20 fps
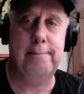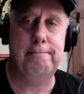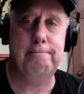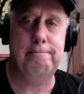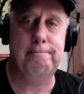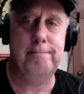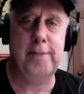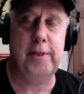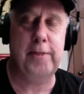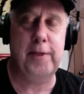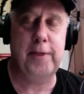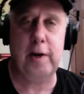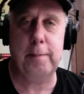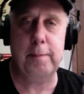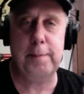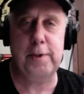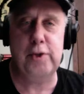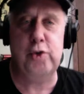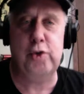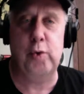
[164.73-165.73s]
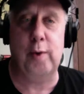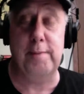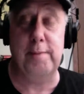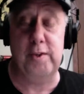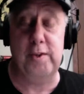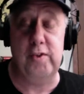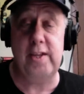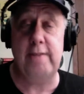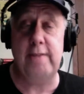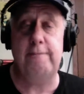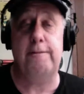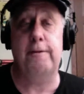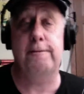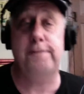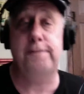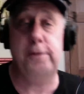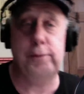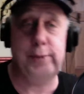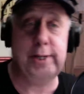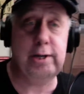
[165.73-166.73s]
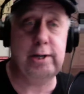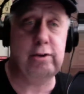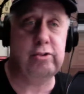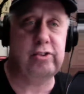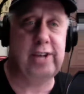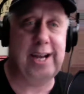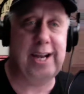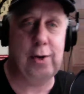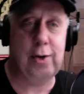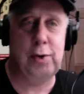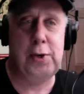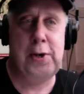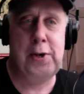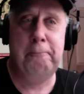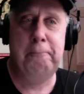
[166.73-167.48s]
therapist who I've been seeing for a few years now